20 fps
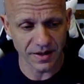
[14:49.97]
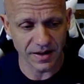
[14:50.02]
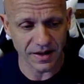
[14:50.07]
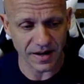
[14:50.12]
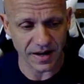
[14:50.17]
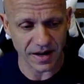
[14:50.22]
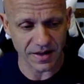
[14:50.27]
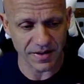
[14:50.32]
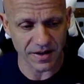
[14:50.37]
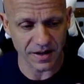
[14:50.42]

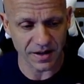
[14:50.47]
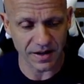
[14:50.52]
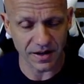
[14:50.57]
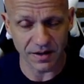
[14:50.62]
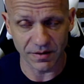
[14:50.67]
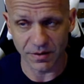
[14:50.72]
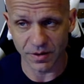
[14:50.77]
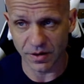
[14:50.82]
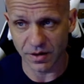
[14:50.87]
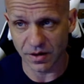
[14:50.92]
and then
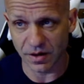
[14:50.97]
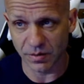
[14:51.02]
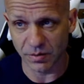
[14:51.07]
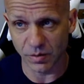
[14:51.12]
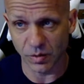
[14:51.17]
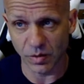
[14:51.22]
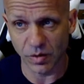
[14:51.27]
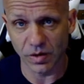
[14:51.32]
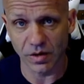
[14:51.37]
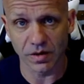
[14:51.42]
cover
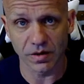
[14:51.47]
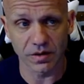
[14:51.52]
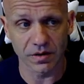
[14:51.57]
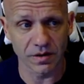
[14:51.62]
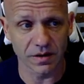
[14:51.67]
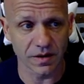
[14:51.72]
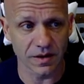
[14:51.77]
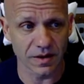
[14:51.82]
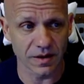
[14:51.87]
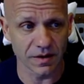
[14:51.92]
more
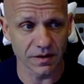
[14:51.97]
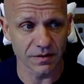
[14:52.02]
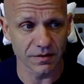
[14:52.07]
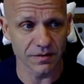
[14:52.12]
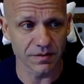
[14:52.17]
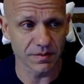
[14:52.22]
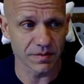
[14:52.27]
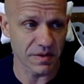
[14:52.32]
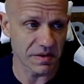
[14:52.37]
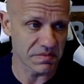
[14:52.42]

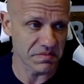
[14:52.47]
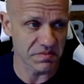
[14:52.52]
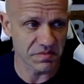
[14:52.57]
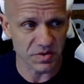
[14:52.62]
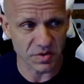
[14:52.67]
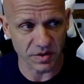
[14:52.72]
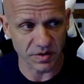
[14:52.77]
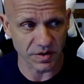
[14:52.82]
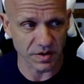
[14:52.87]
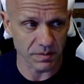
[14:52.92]
of
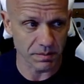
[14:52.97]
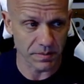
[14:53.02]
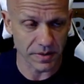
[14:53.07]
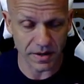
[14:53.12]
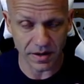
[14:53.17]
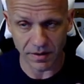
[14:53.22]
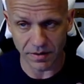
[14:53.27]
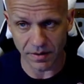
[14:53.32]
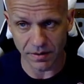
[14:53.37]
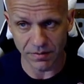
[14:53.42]
sort of
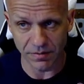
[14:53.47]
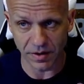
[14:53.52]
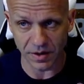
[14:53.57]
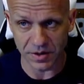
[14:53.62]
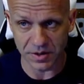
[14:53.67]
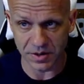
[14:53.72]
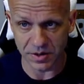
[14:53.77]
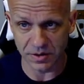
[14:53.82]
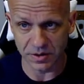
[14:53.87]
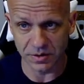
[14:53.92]
compare the
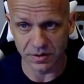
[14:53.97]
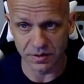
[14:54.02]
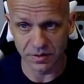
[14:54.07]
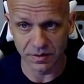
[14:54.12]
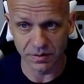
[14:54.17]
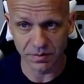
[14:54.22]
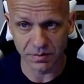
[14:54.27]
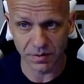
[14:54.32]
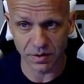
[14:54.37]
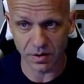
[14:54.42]
functional
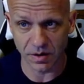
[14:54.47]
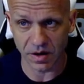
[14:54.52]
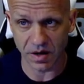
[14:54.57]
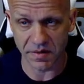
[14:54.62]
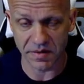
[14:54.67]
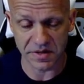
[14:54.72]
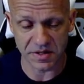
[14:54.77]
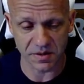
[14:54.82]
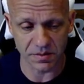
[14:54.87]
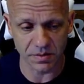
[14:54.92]

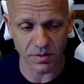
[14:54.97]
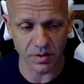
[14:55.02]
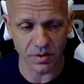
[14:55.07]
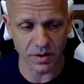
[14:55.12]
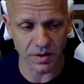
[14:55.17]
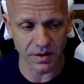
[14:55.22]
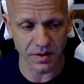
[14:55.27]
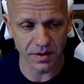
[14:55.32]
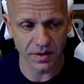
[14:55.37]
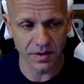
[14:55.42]
programming
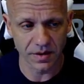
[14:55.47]
support